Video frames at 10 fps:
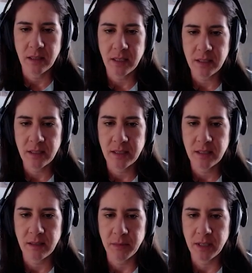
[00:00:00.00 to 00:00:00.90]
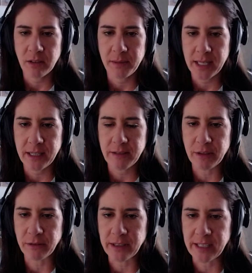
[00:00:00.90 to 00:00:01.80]
Next, I'm gonna go back in with
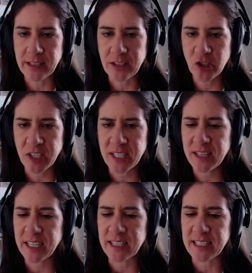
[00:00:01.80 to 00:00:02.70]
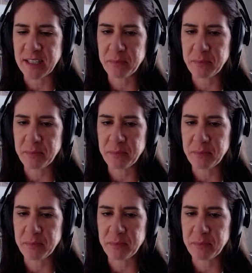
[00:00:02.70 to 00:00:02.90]
the orange. Get in like a deep